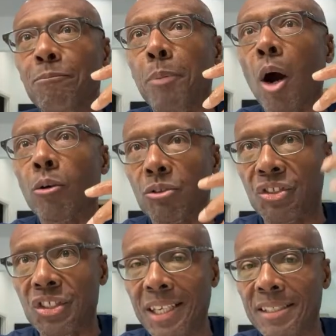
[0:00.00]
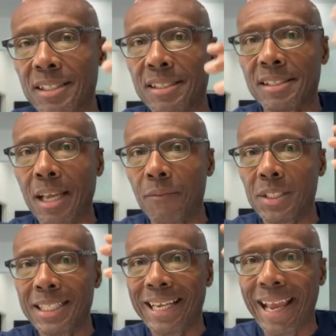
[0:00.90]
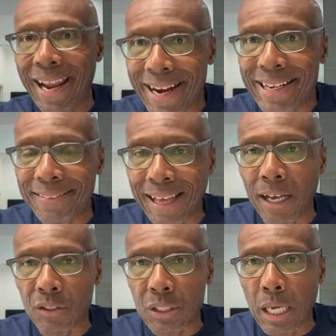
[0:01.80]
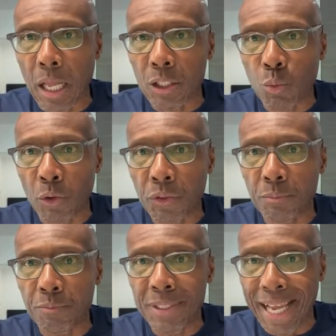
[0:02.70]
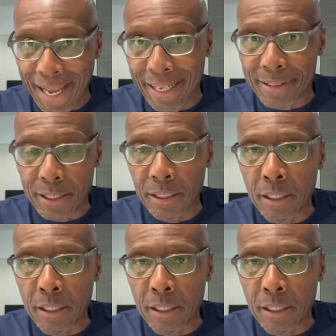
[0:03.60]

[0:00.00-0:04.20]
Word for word: I borrow 60, 70, $80,000 worth of debt